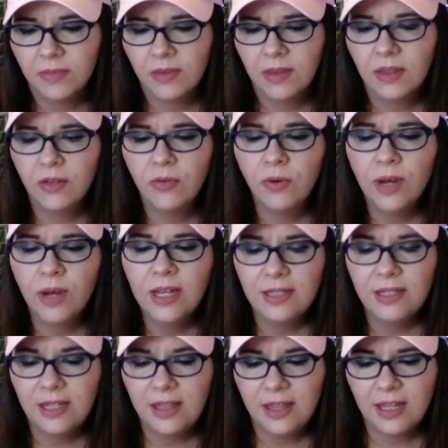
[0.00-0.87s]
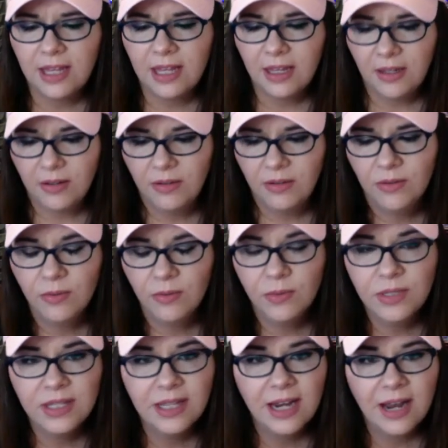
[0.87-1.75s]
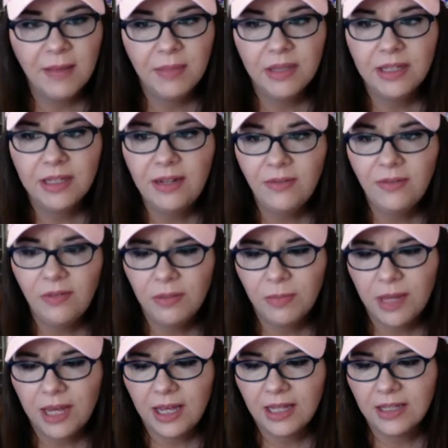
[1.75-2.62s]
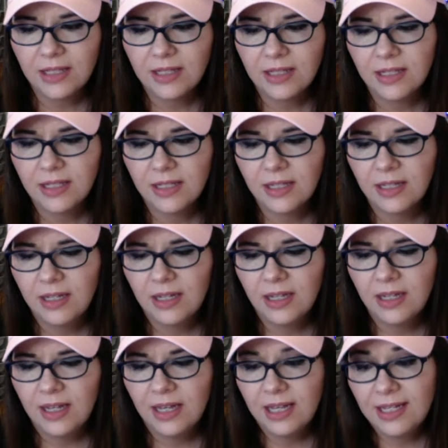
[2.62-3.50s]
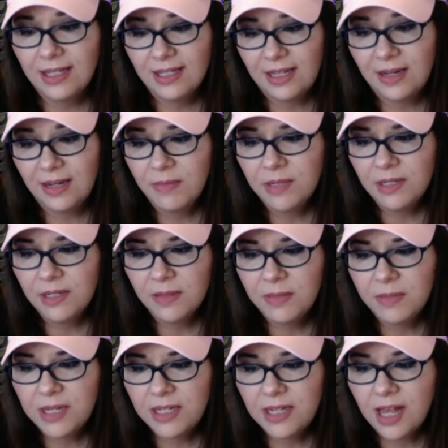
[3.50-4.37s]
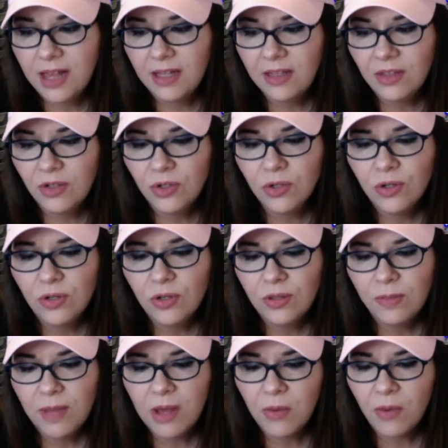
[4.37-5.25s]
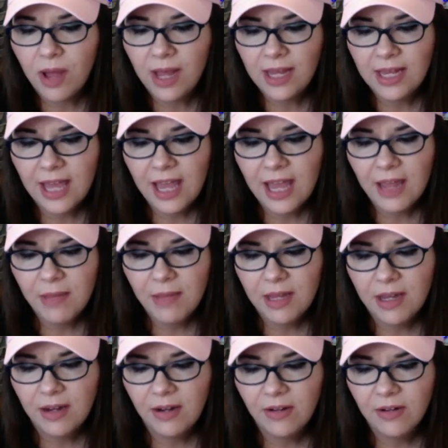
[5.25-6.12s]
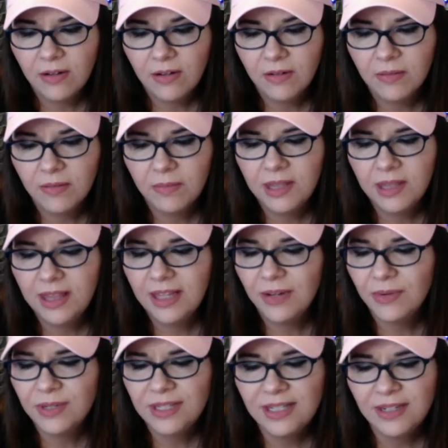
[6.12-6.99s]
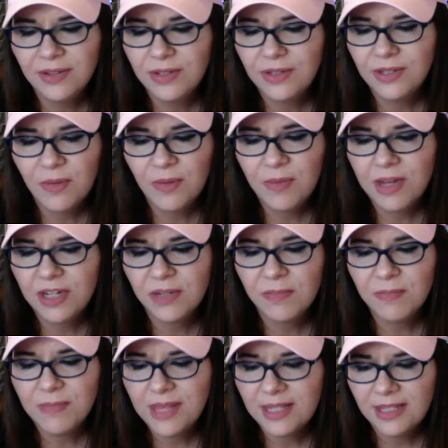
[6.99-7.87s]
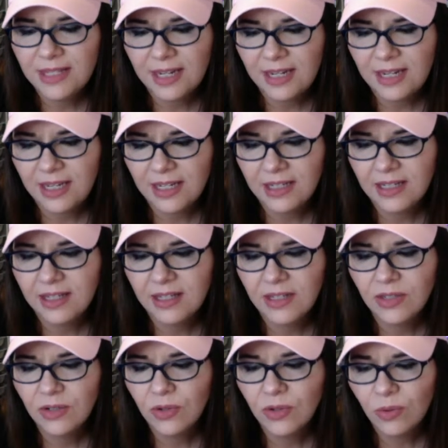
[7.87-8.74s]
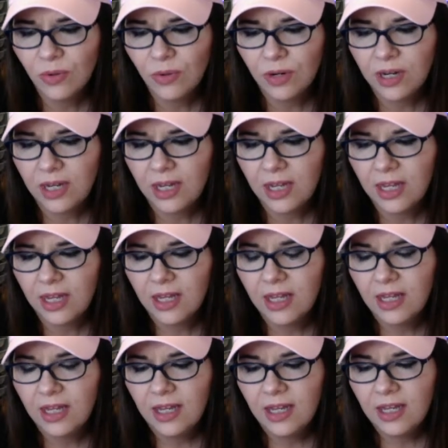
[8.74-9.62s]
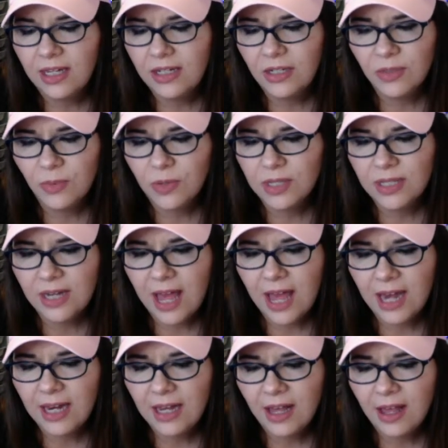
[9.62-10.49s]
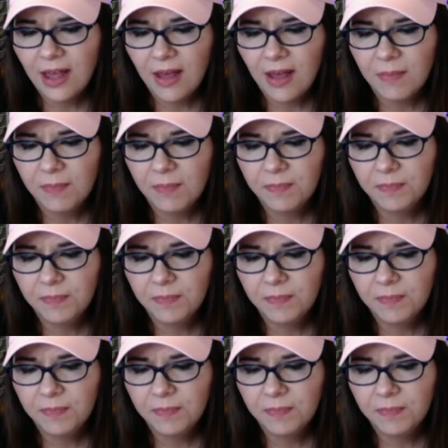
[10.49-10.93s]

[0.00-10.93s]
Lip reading: The crazy thing was that I believed Bates. He seemed to be telling the truth about why he came here, but there was still so much missing to this story. It just wasn't adding up.